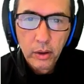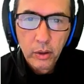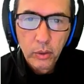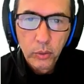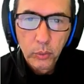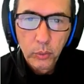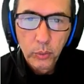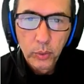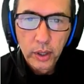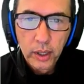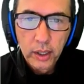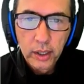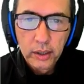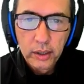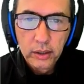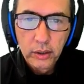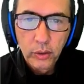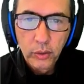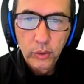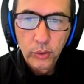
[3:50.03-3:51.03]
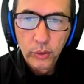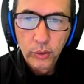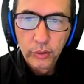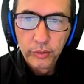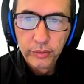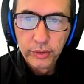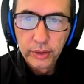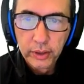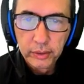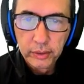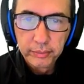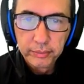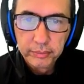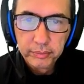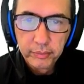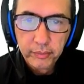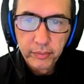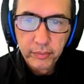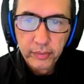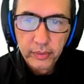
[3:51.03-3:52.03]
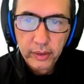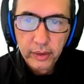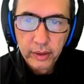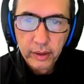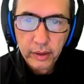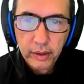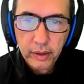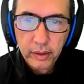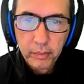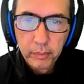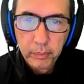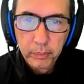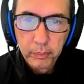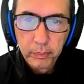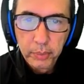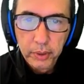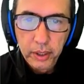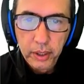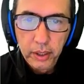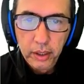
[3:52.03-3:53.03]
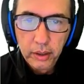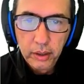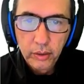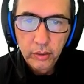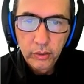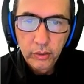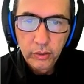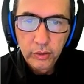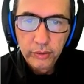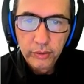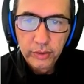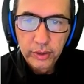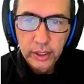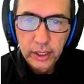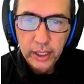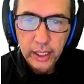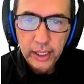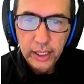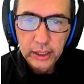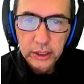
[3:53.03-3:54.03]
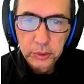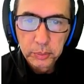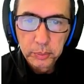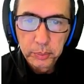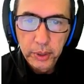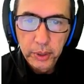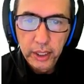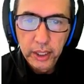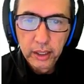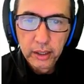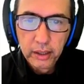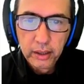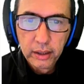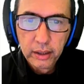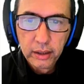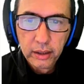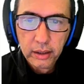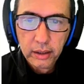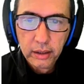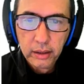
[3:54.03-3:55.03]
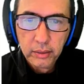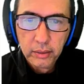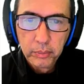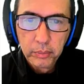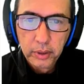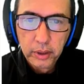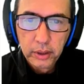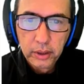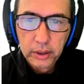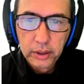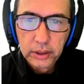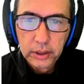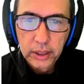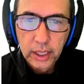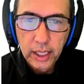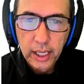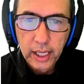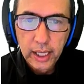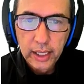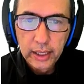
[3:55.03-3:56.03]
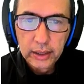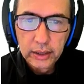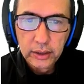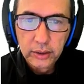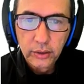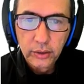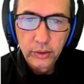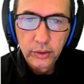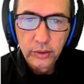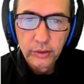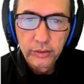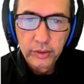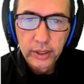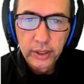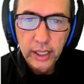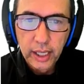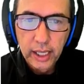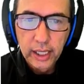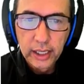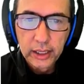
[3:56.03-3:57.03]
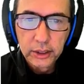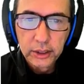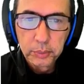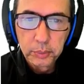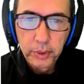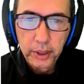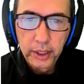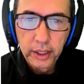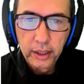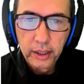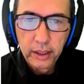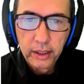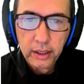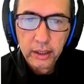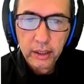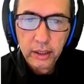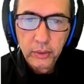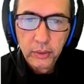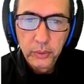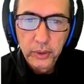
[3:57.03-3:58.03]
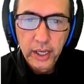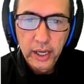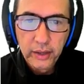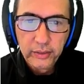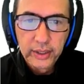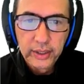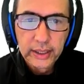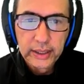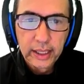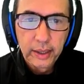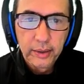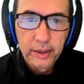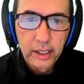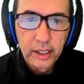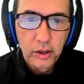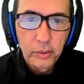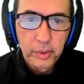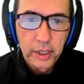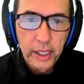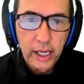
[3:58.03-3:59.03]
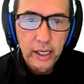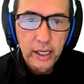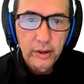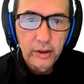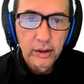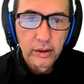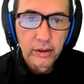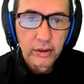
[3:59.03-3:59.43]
1 over P over SP plus S over SP. We have the same denominator,